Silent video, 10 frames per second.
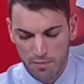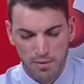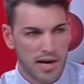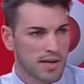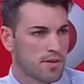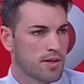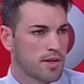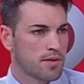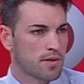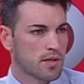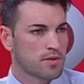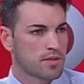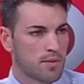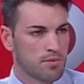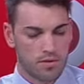miler than anything else,
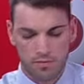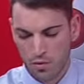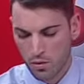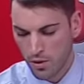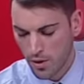Captain of All.